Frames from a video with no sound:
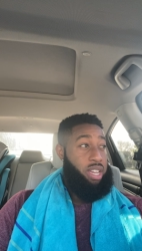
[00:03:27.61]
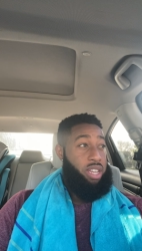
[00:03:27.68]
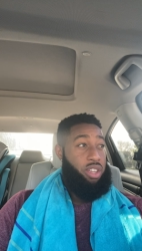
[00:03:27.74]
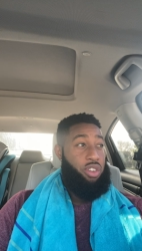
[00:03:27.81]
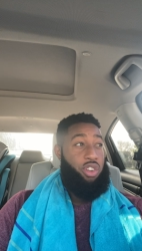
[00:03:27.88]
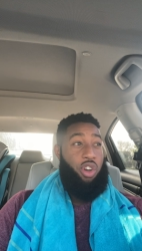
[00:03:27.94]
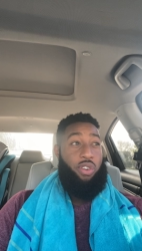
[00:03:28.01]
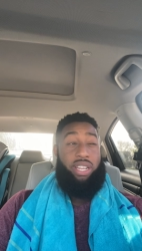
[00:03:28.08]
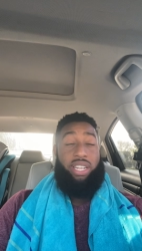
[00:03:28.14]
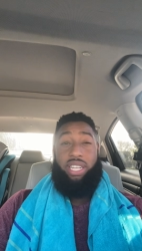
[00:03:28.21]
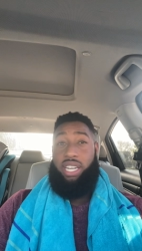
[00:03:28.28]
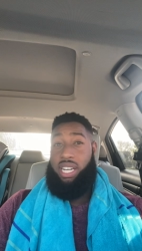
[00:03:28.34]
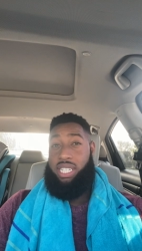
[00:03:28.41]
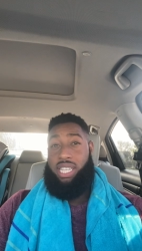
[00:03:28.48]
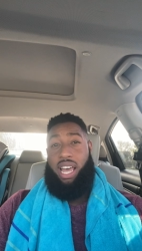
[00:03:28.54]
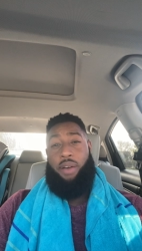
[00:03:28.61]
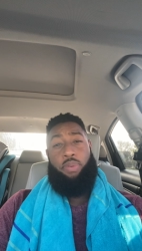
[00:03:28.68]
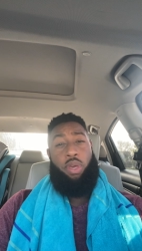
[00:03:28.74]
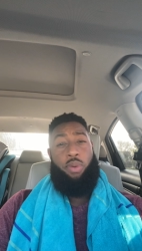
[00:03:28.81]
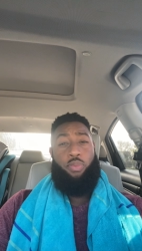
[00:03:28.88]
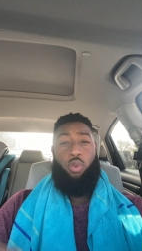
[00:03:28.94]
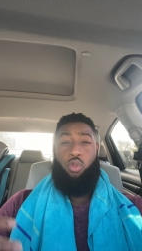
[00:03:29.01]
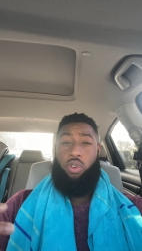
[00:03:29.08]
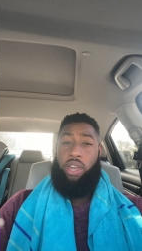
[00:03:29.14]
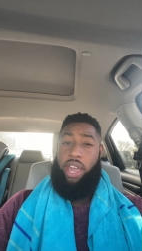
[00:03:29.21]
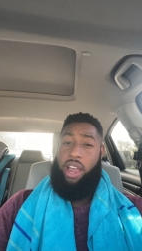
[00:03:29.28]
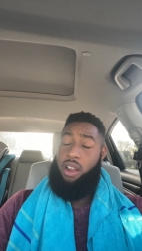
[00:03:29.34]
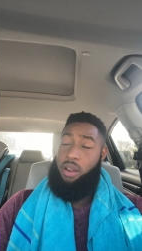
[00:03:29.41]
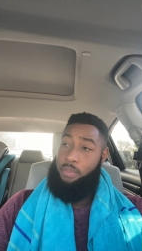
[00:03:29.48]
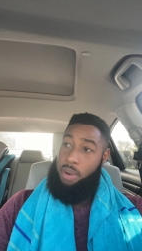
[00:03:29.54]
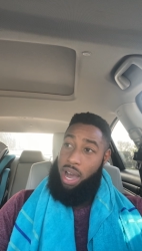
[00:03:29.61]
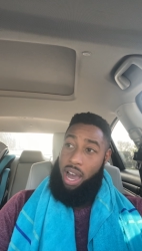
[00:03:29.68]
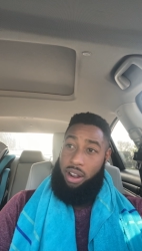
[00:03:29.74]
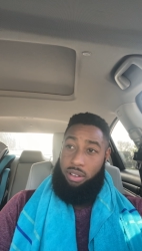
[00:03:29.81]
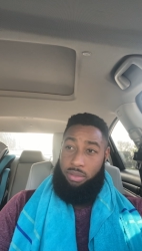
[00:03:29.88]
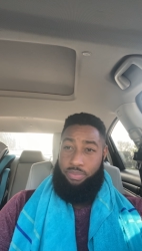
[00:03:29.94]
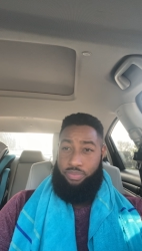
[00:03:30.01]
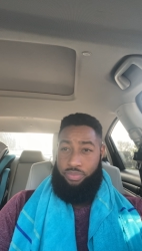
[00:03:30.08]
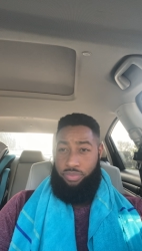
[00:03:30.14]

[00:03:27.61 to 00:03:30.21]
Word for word: You know, he does have people who care about him,